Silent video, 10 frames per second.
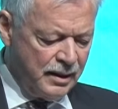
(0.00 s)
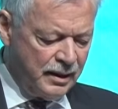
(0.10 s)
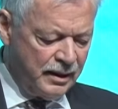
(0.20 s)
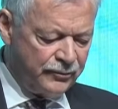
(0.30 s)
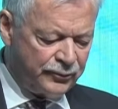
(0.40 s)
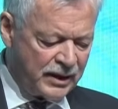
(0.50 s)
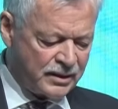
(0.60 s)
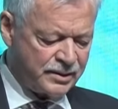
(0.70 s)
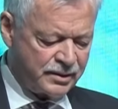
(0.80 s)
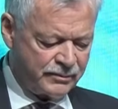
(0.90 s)
In
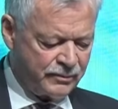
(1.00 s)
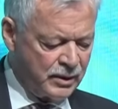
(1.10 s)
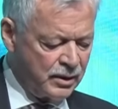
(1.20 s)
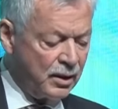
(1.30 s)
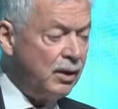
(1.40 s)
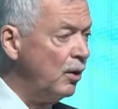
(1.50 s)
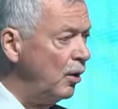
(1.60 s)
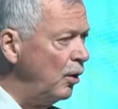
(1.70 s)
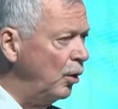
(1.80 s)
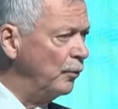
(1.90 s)
fact,
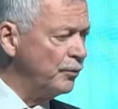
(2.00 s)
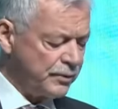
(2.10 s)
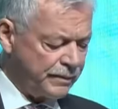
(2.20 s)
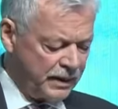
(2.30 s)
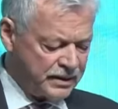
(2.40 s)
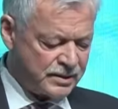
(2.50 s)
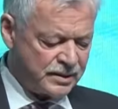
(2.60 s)
over the past